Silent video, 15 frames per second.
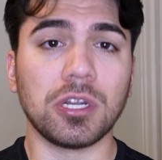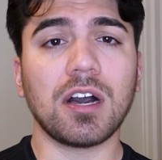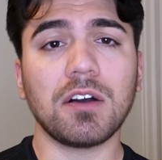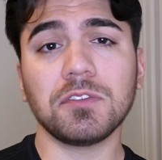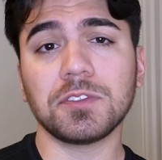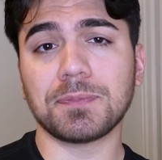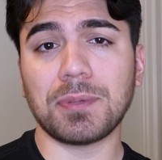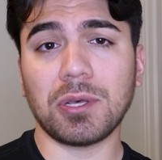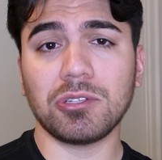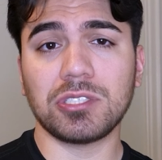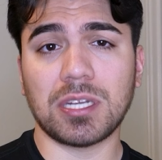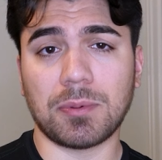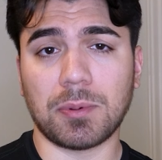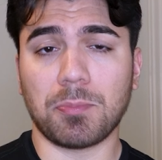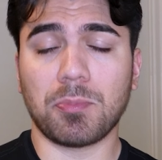of
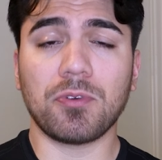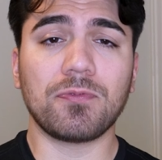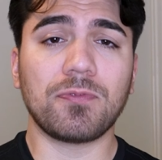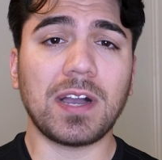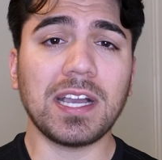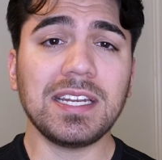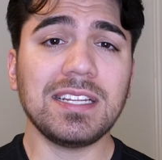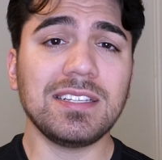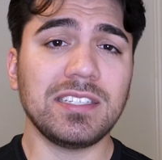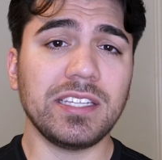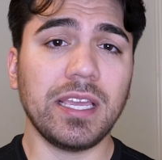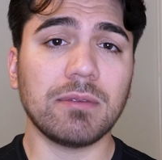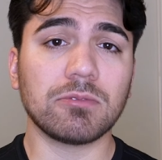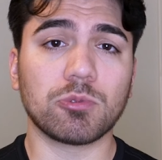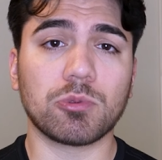Spelljammer provided
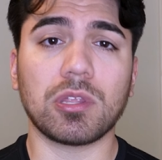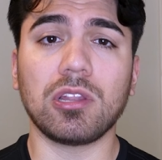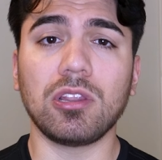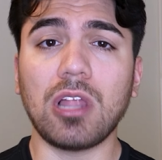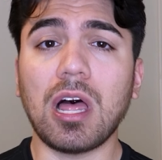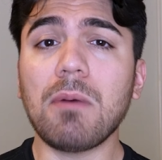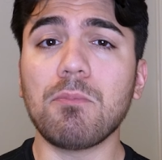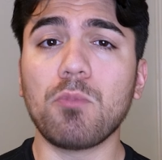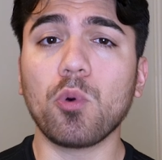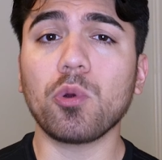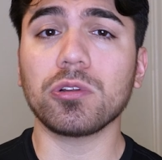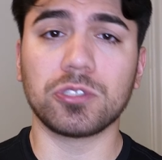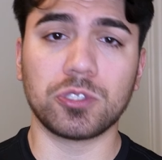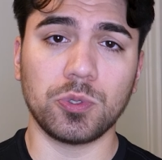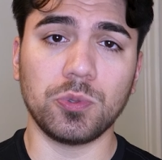DMs with a lot
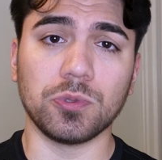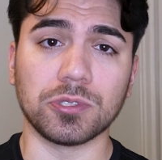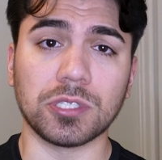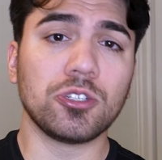more tools